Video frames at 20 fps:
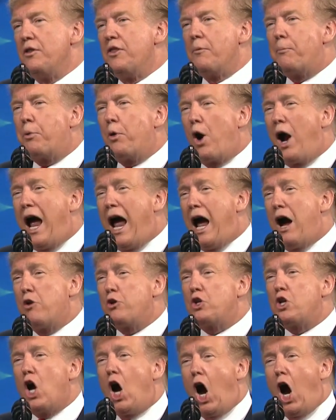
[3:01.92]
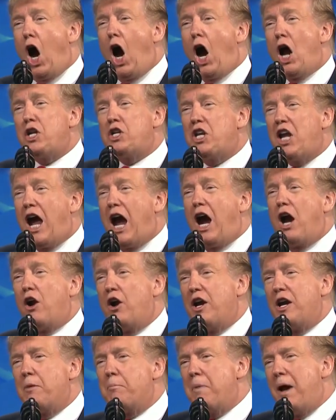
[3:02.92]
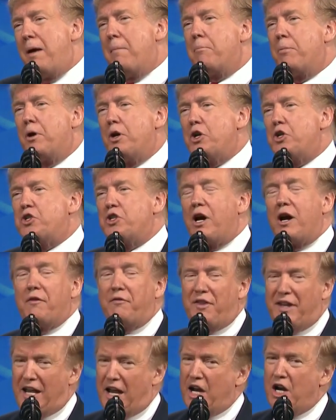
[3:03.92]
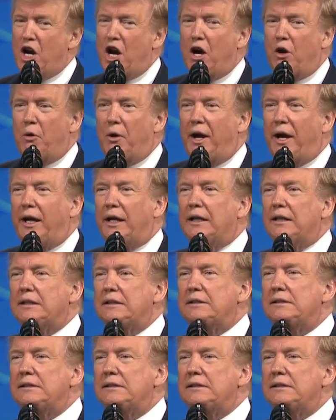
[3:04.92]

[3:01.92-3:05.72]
the proud card-carrying members of the NRA.